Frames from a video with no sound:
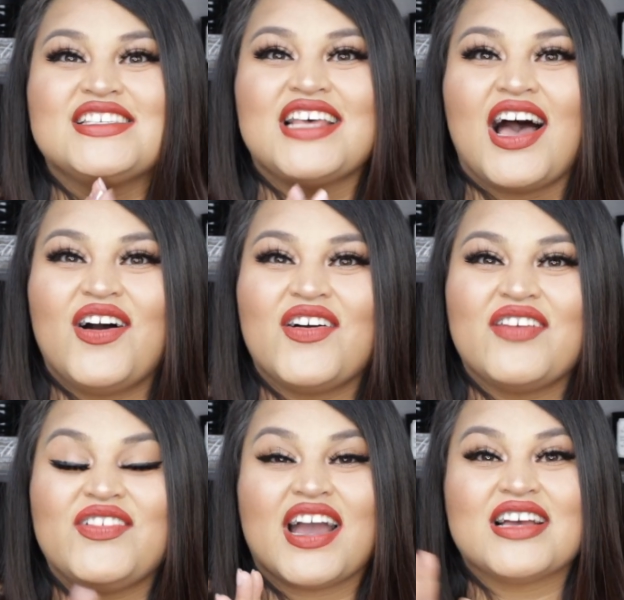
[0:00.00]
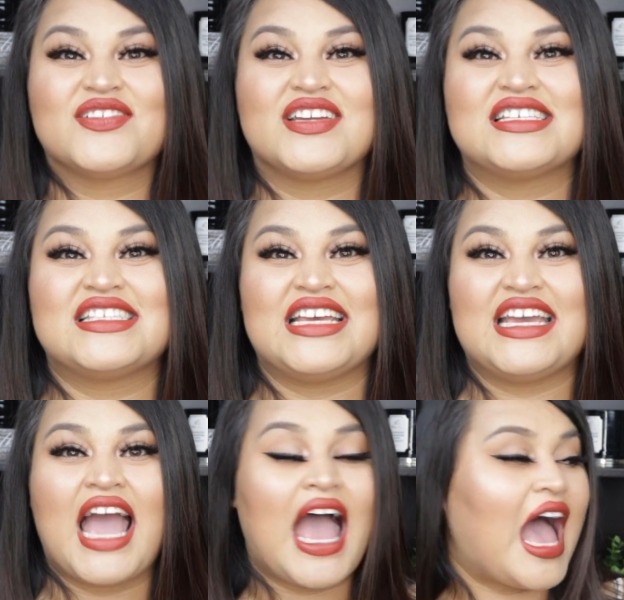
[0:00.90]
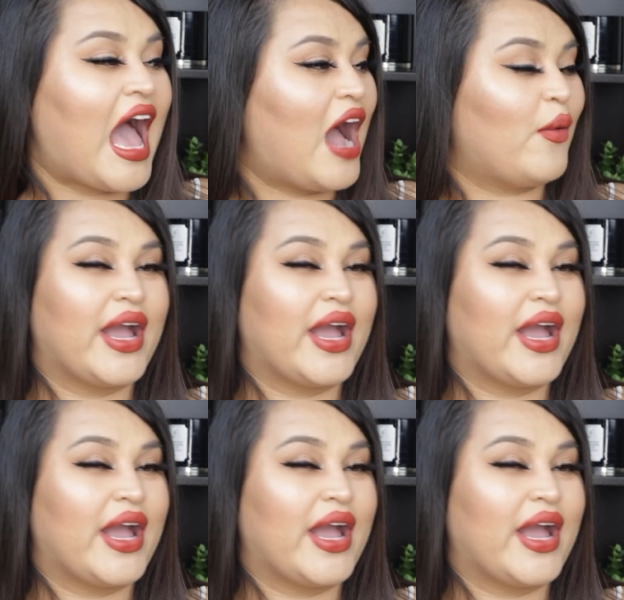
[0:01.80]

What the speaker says: So if you guys want to see how I